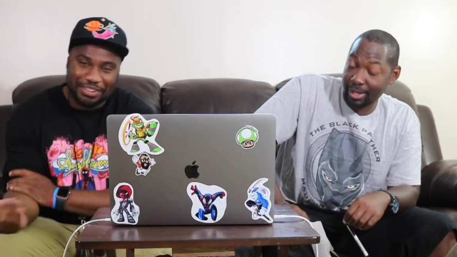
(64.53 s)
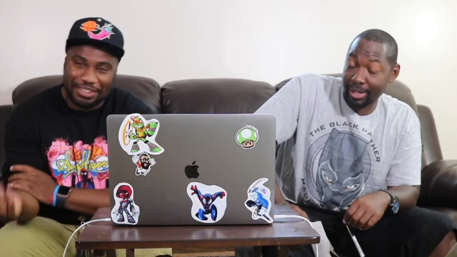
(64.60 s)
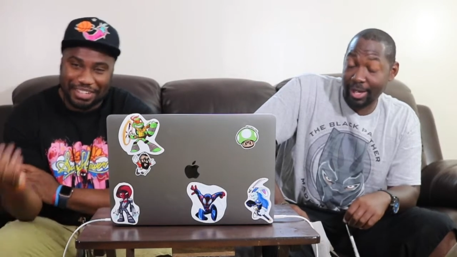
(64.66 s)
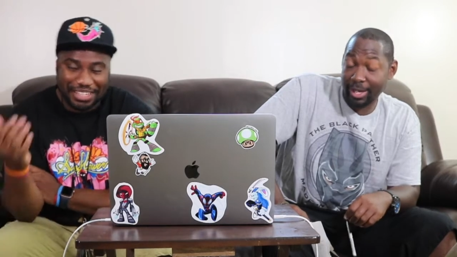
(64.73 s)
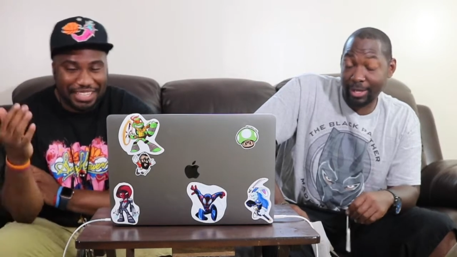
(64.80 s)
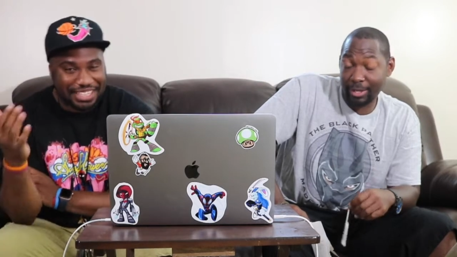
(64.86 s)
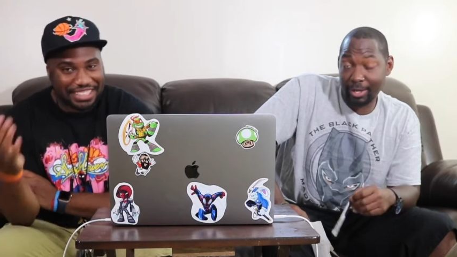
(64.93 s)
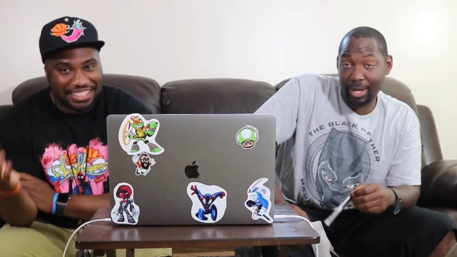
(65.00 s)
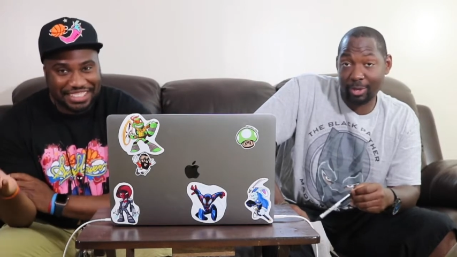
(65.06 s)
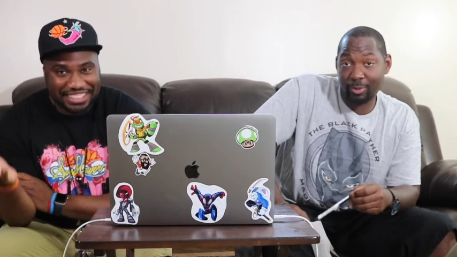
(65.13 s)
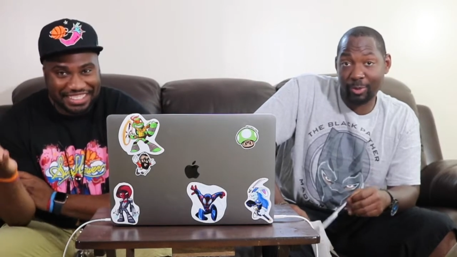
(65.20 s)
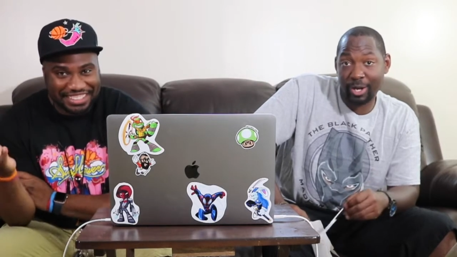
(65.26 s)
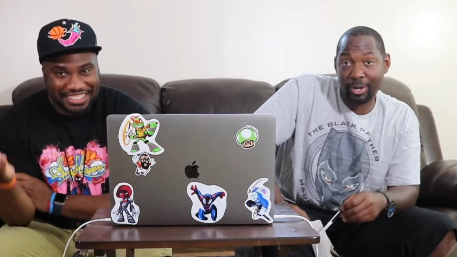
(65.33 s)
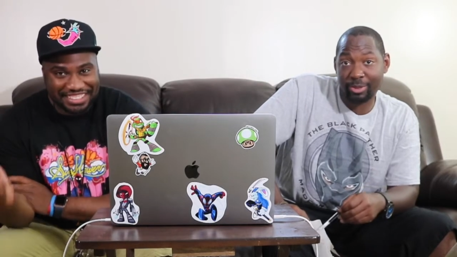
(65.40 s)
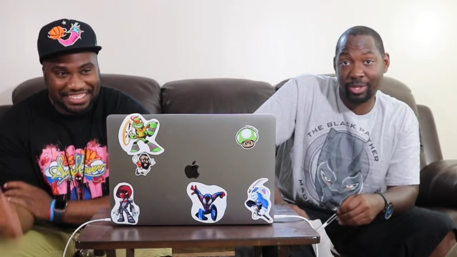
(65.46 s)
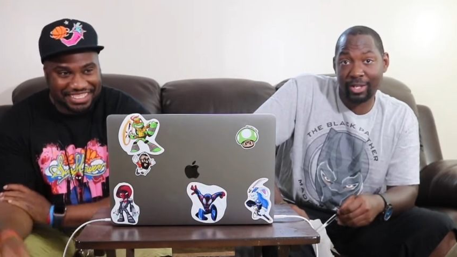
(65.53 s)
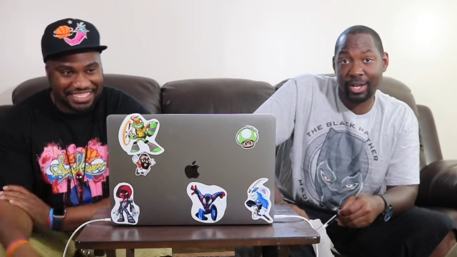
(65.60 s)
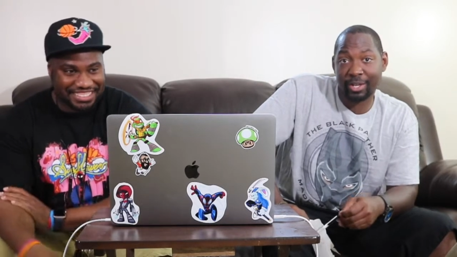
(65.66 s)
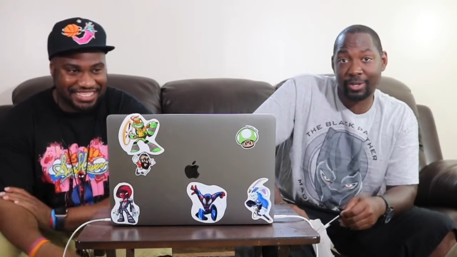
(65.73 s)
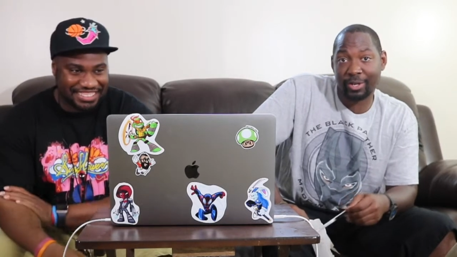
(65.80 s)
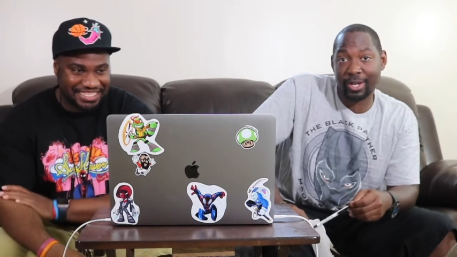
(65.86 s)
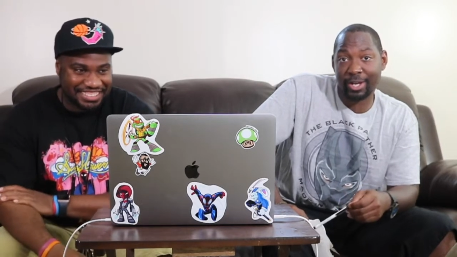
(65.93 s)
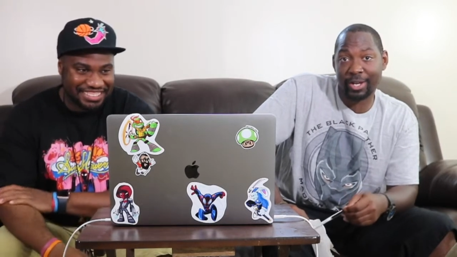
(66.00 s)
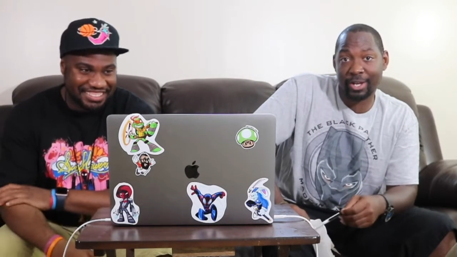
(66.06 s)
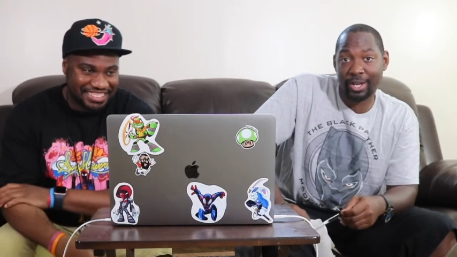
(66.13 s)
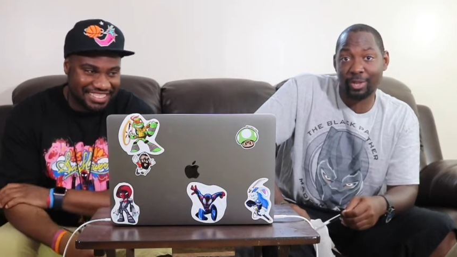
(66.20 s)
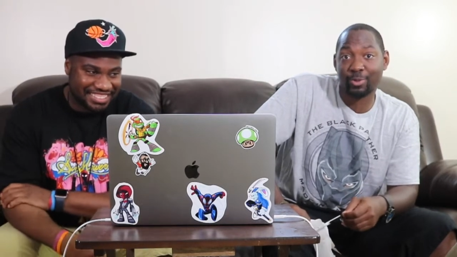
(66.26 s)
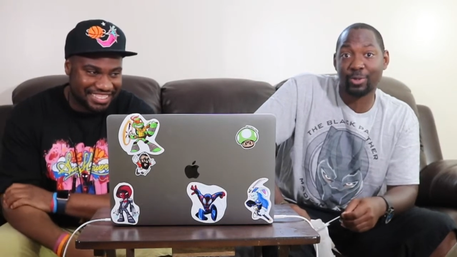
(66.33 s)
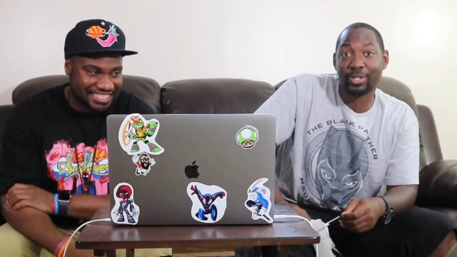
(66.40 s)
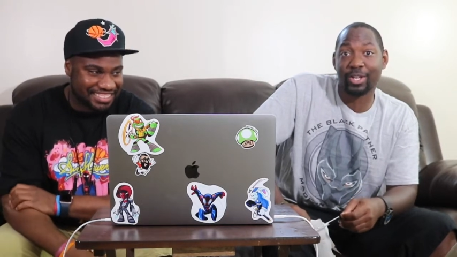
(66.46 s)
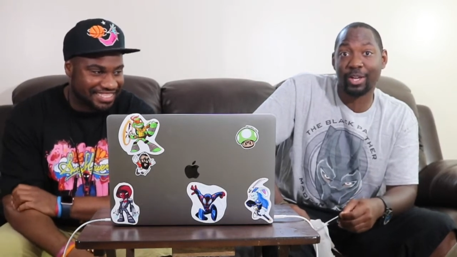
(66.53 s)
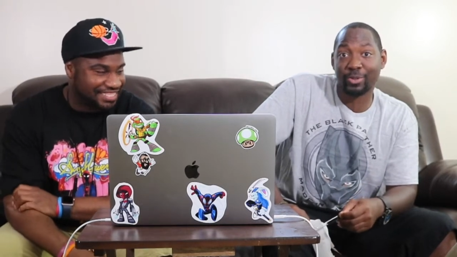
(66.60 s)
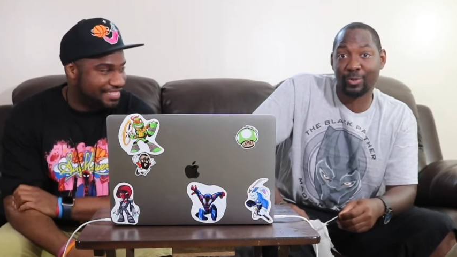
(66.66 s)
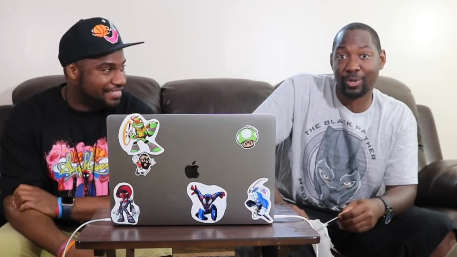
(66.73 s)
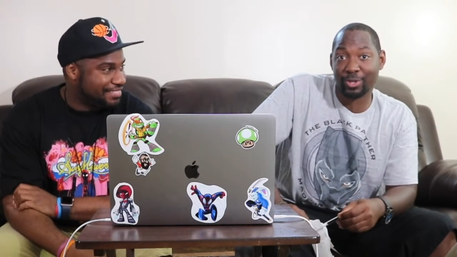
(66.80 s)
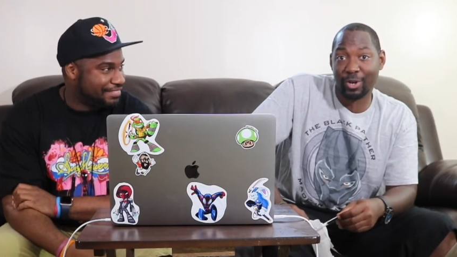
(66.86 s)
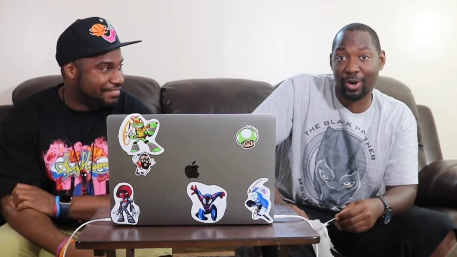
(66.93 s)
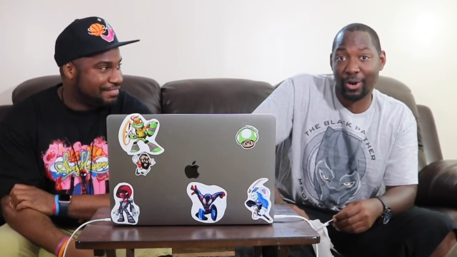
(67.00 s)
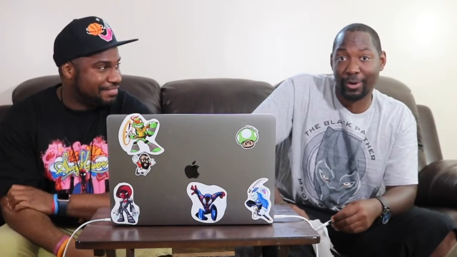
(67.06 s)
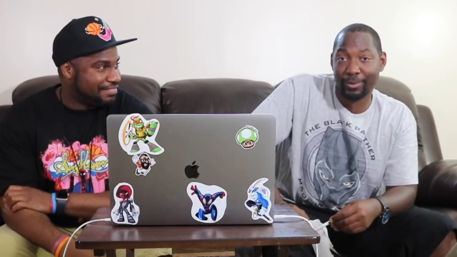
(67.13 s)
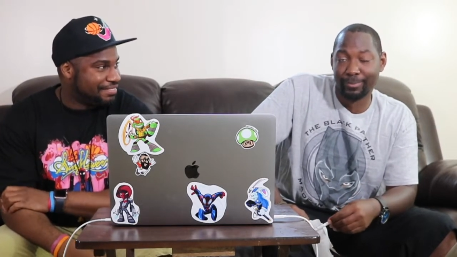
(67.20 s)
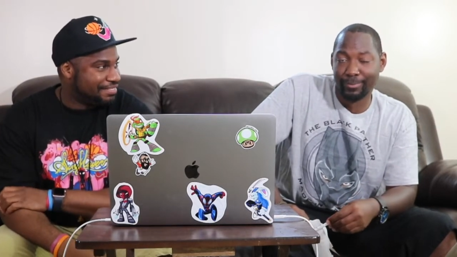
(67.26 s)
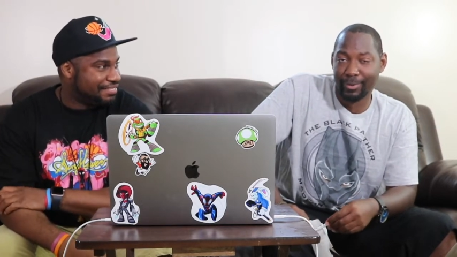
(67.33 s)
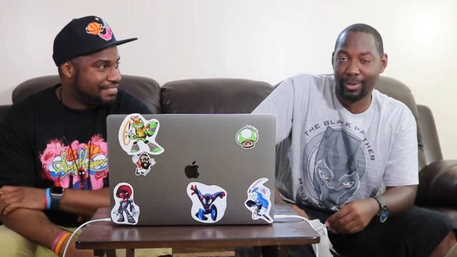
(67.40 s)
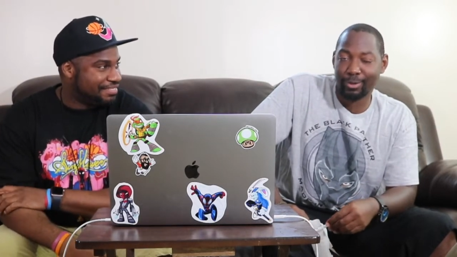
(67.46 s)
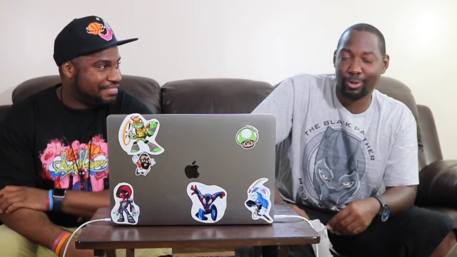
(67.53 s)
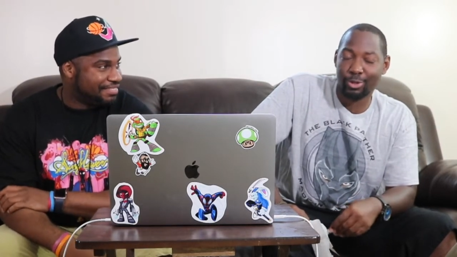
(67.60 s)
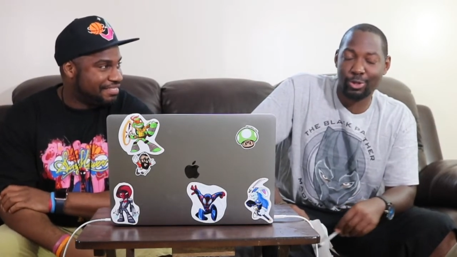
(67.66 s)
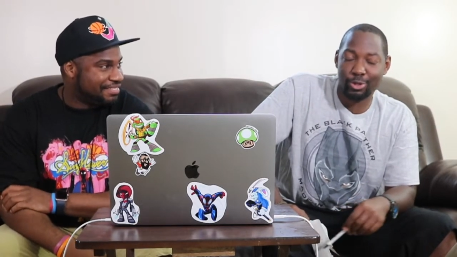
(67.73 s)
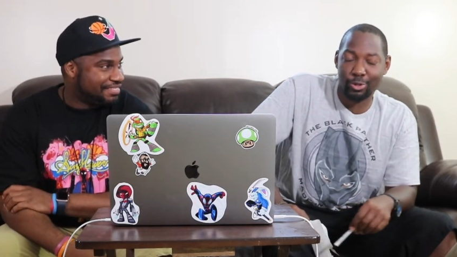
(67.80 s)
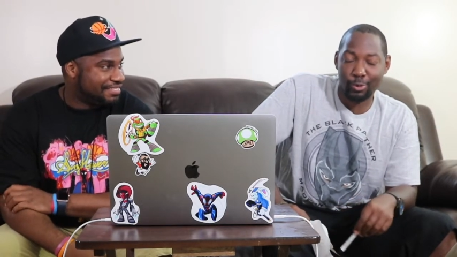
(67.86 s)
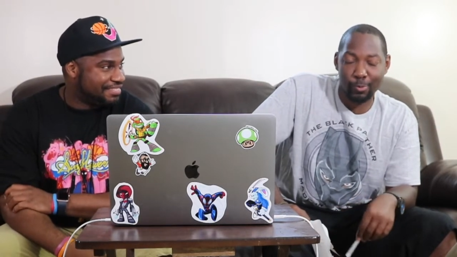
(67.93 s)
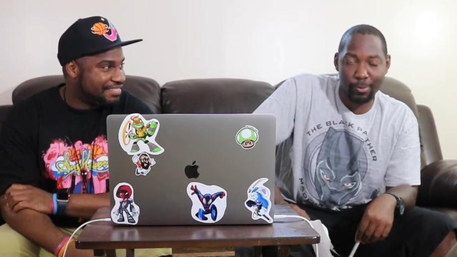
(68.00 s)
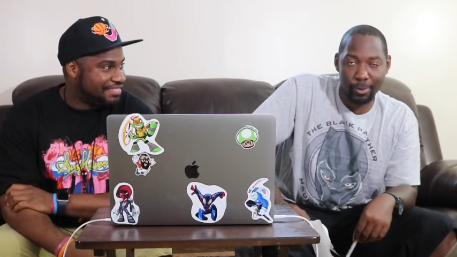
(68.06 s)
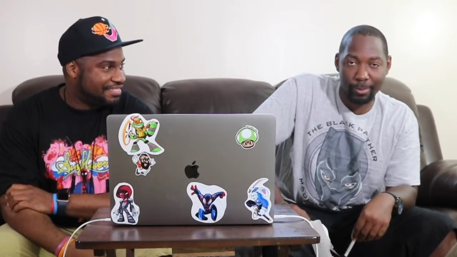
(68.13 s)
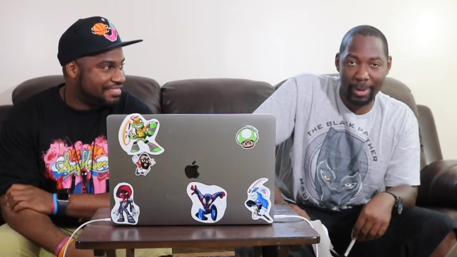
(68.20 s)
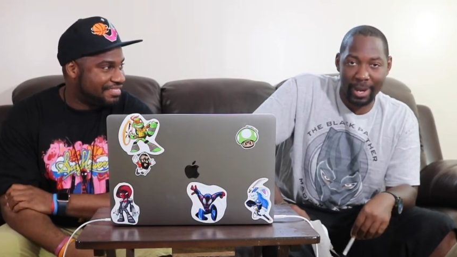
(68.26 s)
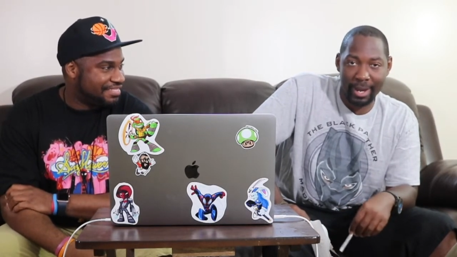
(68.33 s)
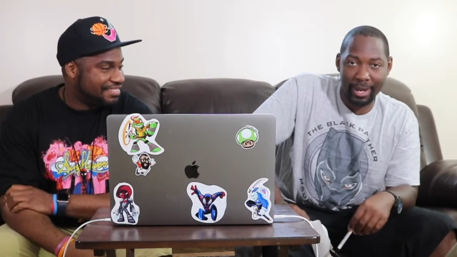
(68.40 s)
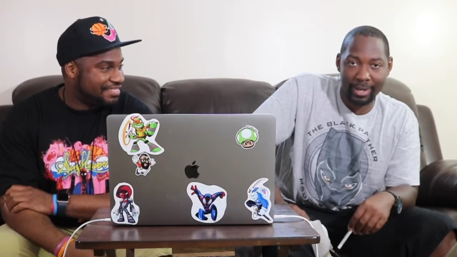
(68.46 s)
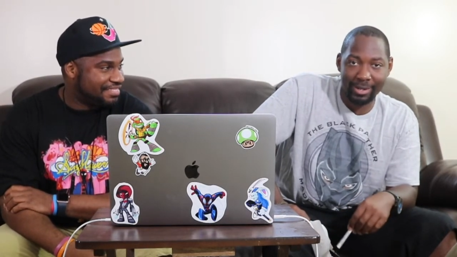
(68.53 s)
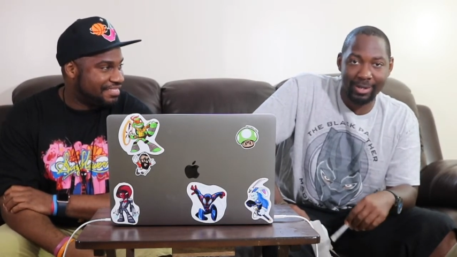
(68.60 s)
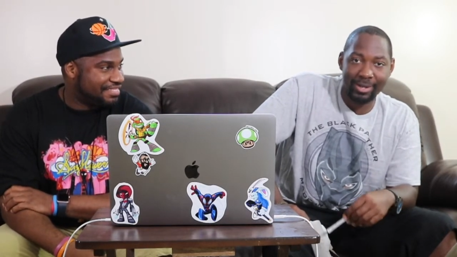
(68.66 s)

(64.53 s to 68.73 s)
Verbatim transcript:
Speaker 1: All... And, and, you guess what else? The other, guess what the other ones are? Superman.